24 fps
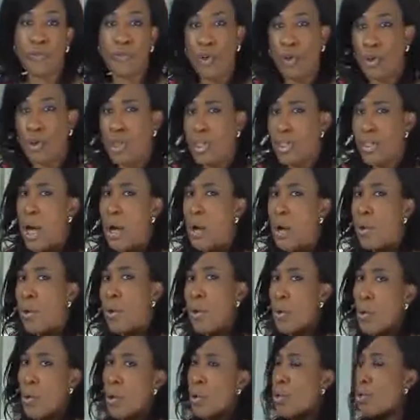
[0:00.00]
all these
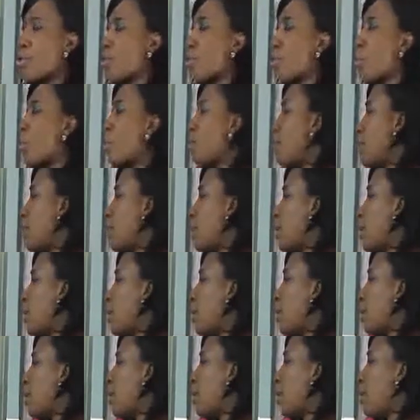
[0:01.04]
alcohol shops in
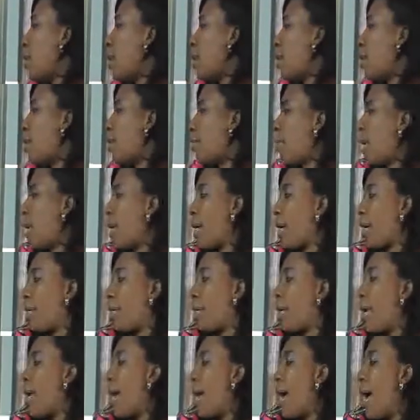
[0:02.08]
the market,
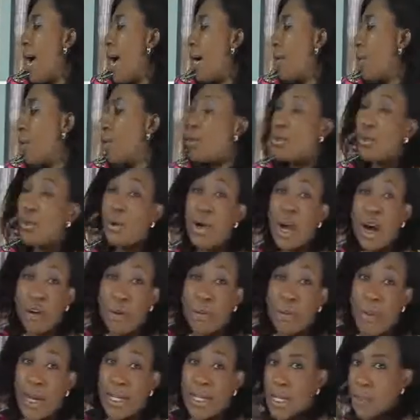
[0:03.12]
and also
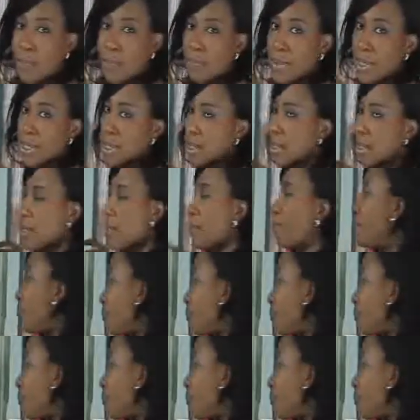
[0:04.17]
aromatic bitters.